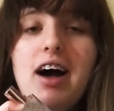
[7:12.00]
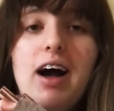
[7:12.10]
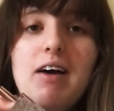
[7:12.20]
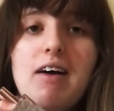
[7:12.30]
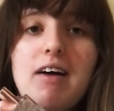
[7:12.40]

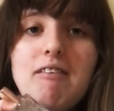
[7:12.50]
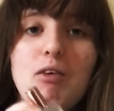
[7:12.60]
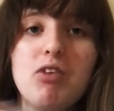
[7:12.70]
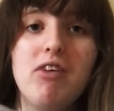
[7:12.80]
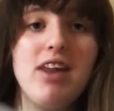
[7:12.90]
if I
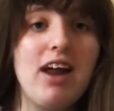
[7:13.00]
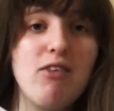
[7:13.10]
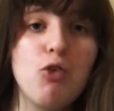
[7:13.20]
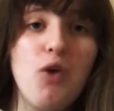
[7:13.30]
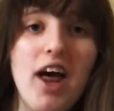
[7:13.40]
wasn't rating
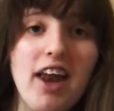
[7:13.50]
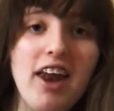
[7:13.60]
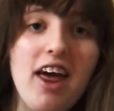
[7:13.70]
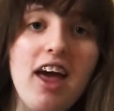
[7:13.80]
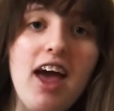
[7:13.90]
out of
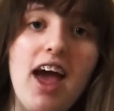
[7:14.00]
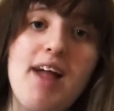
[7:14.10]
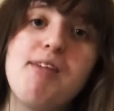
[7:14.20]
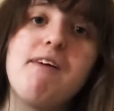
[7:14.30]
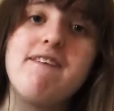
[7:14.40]
10,
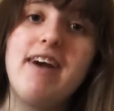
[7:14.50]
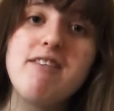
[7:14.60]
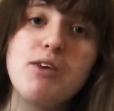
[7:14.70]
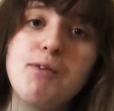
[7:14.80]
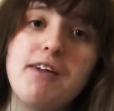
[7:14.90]
it'd be my
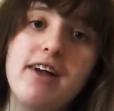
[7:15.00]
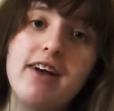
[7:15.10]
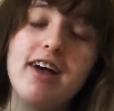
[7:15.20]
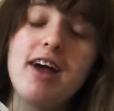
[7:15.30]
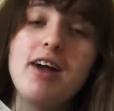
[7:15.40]
favourite one. It'd be
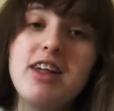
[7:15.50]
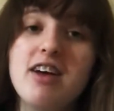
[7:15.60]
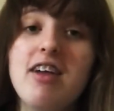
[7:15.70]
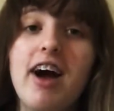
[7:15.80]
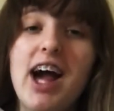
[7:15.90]
like,
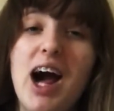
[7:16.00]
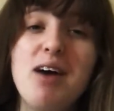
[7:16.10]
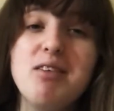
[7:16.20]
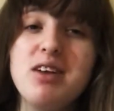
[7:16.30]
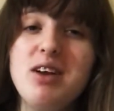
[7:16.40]
because I
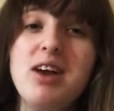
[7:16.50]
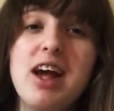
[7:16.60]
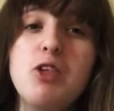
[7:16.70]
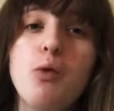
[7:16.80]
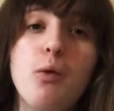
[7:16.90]

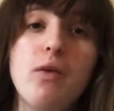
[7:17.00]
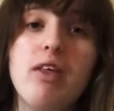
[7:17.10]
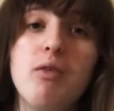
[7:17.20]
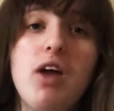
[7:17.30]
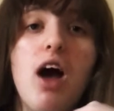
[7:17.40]
absolutely adore
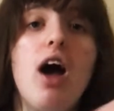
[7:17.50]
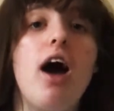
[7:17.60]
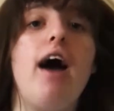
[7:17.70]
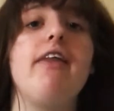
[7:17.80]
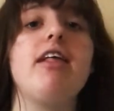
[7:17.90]
this one.
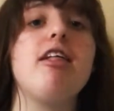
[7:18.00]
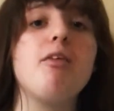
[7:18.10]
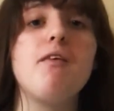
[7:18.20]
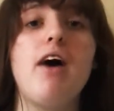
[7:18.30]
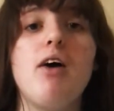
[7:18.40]
This is
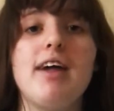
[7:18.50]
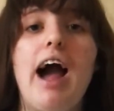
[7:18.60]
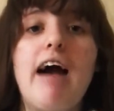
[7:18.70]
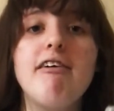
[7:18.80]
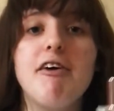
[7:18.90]
the one that I'd
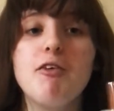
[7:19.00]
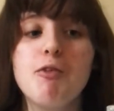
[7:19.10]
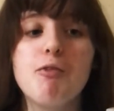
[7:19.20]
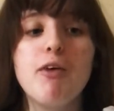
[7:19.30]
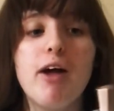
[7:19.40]
carry
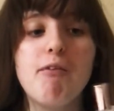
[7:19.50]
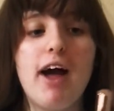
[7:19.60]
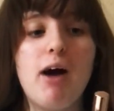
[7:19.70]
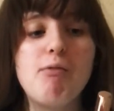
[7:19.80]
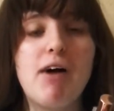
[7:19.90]
around in
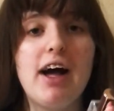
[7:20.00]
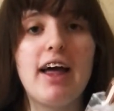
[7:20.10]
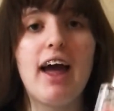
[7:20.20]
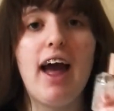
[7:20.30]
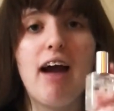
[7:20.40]
my
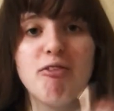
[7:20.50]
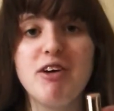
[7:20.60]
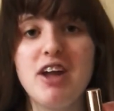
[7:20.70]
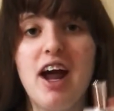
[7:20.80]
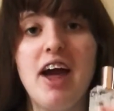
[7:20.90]
handbag
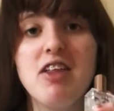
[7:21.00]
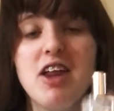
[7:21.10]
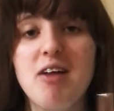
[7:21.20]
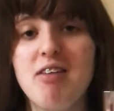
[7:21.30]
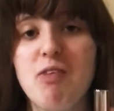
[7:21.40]
every day
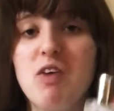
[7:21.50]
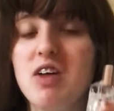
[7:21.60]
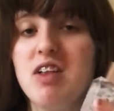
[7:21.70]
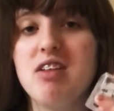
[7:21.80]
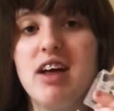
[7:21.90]
to use it
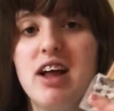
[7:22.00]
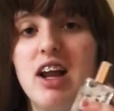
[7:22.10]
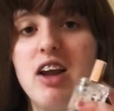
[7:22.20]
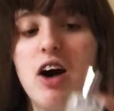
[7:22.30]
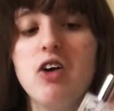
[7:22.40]
because it's like
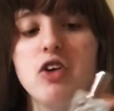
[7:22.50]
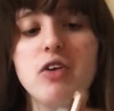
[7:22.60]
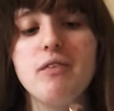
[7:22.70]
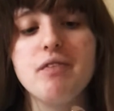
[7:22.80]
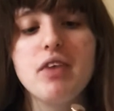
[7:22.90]

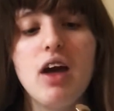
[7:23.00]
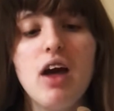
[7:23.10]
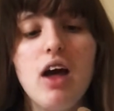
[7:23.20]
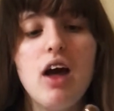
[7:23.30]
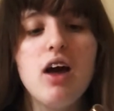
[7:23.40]
lush.
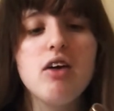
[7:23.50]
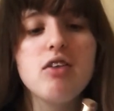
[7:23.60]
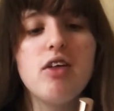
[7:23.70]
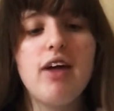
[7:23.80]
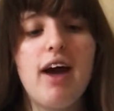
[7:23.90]

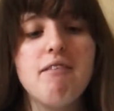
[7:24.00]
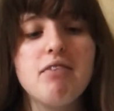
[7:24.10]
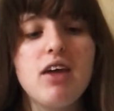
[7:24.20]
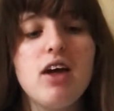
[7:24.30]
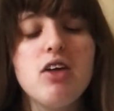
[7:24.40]
So yeah.
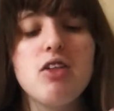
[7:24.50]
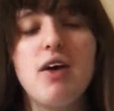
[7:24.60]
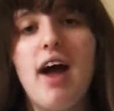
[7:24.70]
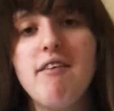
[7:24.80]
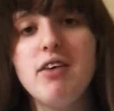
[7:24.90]

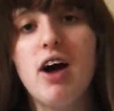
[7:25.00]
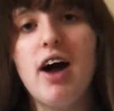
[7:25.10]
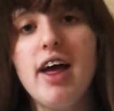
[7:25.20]
So everyone,